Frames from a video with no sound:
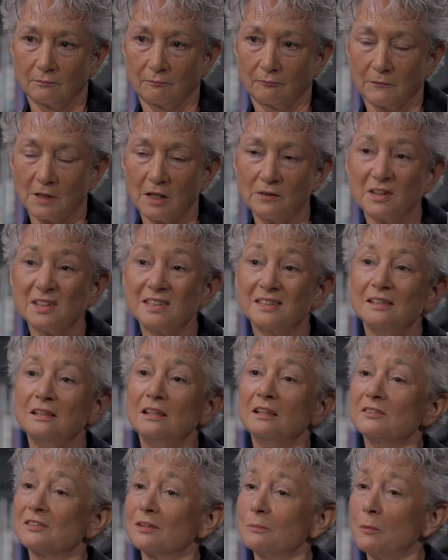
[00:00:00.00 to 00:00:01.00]
The
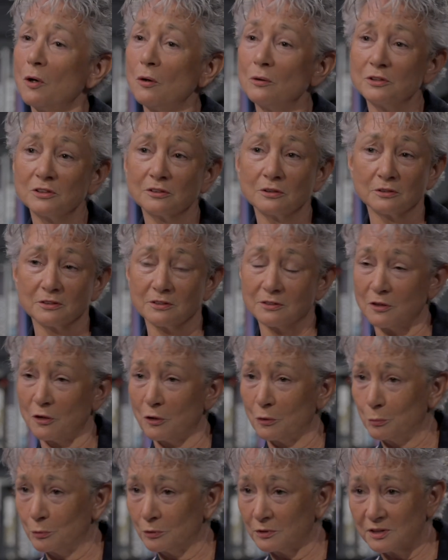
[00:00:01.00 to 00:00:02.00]
cynics amongst us,
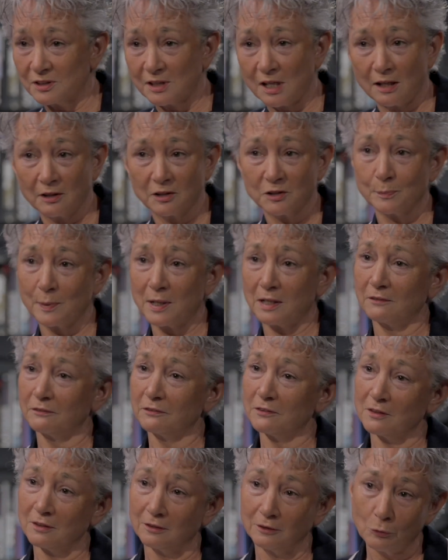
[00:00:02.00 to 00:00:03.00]
though, would say it's better
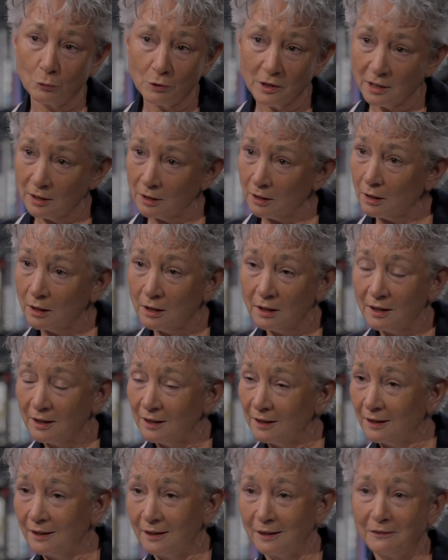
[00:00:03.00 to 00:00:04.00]
for the lawyer
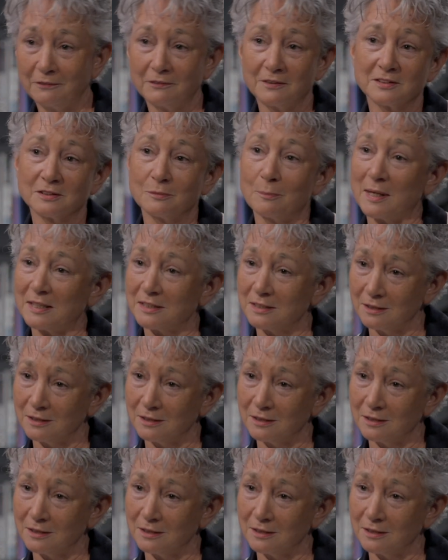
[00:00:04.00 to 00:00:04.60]
if there's a messy